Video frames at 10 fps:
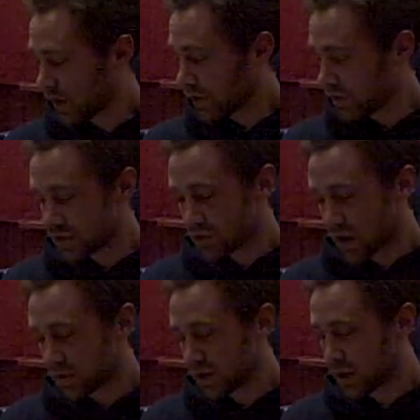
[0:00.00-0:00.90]
There is
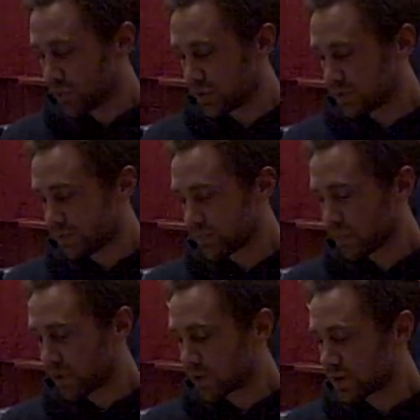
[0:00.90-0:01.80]
strength in numbers.
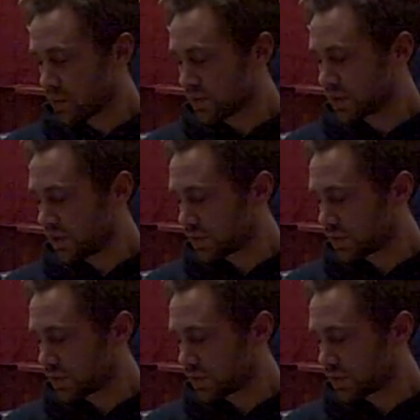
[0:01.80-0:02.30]
But those numbers need